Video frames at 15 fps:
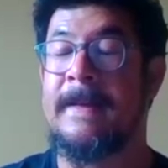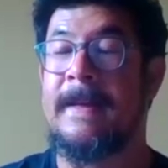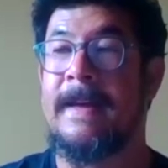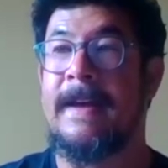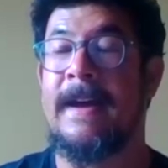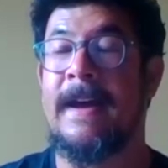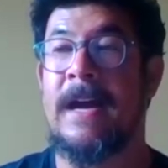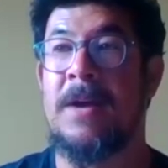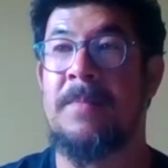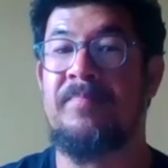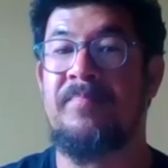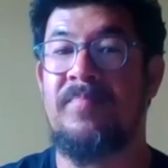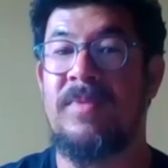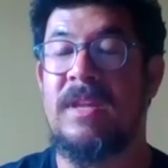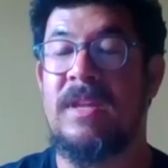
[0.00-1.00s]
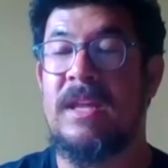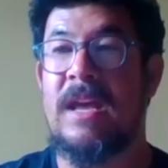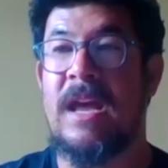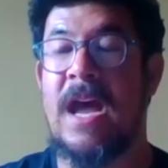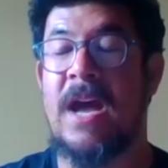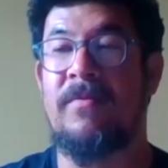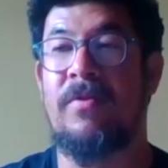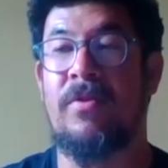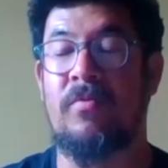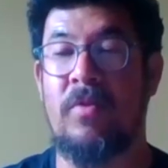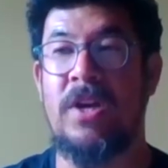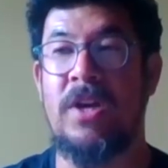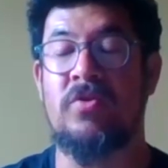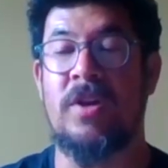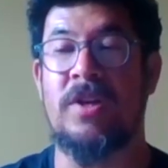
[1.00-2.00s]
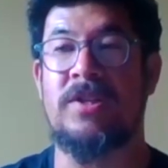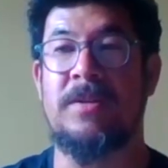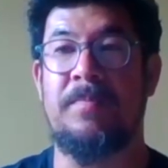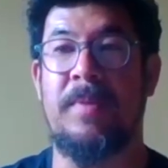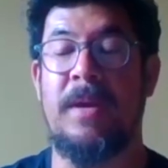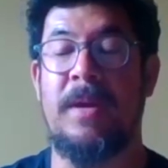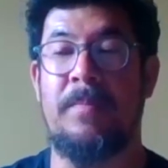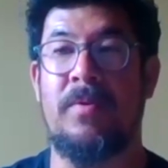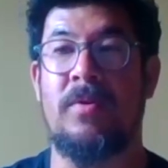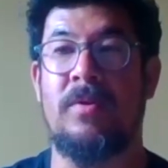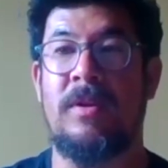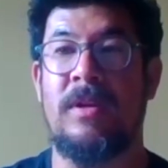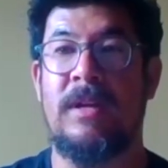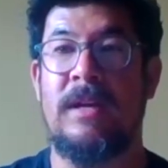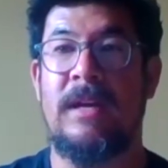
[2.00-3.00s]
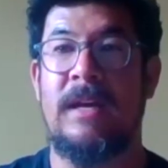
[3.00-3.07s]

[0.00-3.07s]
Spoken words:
Um, have three trusted people